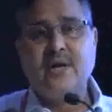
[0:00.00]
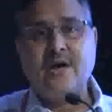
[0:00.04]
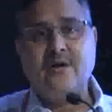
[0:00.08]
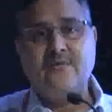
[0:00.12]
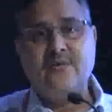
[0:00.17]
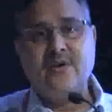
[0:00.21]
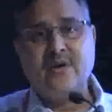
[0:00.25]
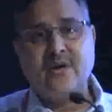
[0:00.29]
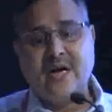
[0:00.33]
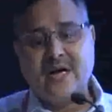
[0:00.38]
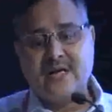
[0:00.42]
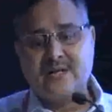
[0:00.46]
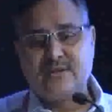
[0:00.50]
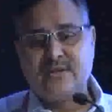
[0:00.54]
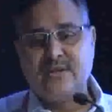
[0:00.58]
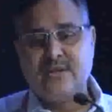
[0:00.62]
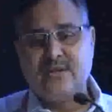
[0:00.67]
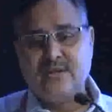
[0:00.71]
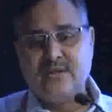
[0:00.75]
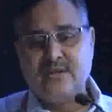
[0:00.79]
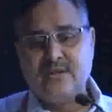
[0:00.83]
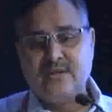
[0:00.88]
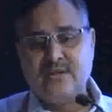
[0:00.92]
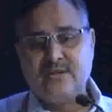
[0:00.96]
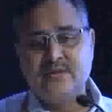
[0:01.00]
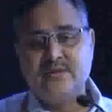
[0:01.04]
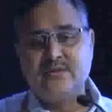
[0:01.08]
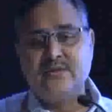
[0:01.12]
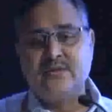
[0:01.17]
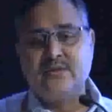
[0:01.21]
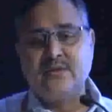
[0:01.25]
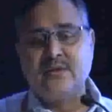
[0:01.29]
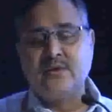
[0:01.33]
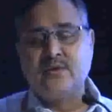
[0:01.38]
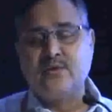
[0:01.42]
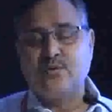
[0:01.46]
having
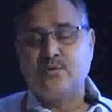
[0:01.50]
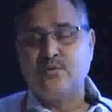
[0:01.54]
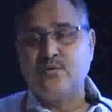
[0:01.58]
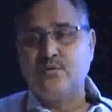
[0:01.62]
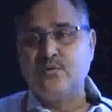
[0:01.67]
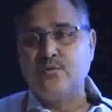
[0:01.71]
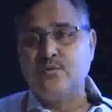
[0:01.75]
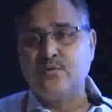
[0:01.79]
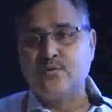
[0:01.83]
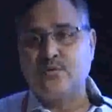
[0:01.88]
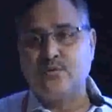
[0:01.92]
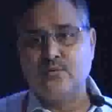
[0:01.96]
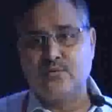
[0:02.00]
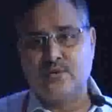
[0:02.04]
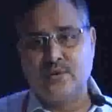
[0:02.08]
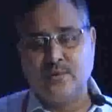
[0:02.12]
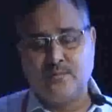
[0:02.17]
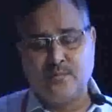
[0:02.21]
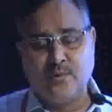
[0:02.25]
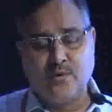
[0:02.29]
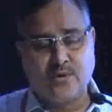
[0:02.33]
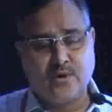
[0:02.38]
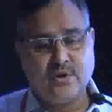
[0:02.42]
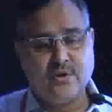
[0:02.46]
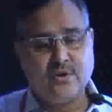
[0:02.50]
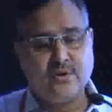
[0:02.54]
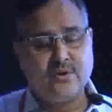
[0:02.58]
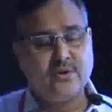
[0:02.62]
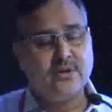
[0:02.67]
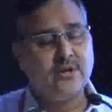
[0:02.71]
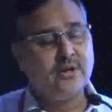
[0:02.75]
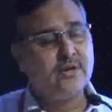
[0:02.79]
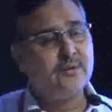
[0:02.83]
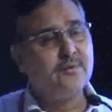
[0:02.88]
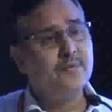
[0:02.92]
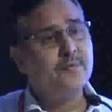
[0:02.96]
RCTs to support their
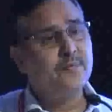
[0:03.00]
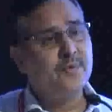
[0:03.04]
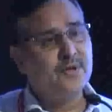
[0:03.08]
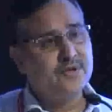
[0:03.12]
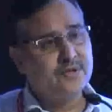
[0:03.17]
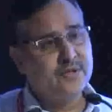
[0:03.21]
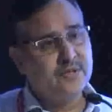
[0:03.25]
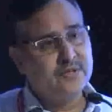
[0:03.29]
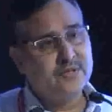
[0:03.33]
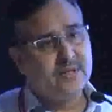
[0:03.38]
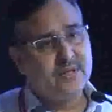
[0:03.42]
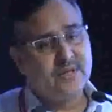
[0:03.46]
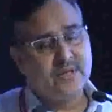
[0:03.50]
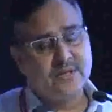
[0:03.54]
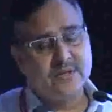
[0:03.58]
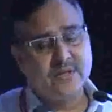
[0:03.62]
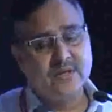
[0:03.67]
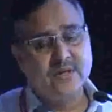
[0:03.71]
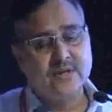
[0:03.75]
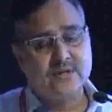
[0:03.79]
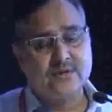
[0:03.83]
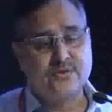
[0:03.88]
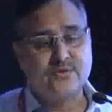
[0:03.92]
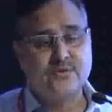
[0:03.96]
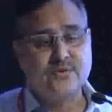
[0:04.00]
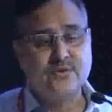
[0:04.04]
presence here in the list.